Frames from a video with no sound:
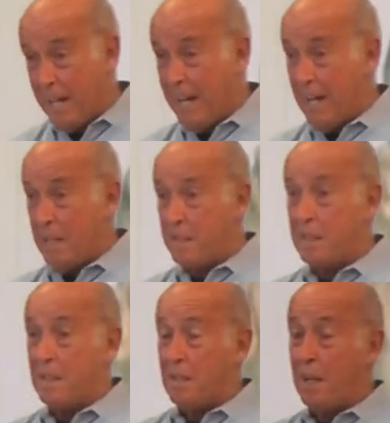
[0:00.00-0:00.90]
And
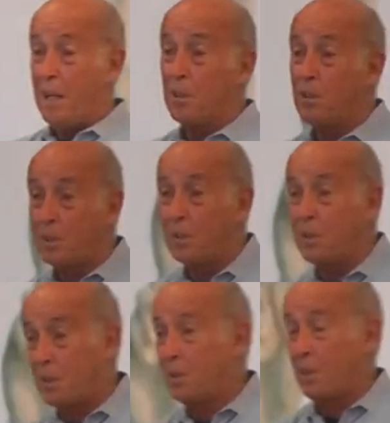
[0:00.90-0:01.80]
uh,
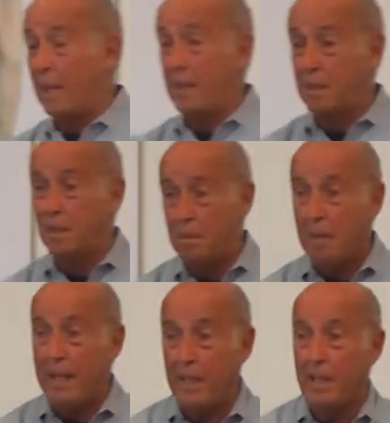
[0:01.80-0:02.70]
like
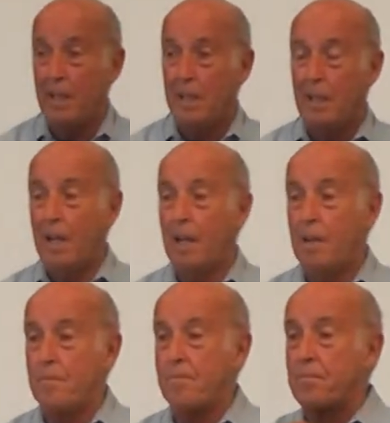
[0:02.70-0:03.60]
many
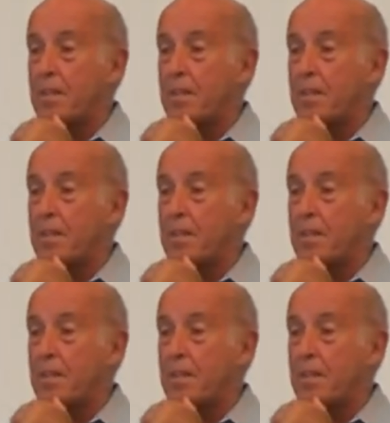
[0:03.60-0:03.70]
um,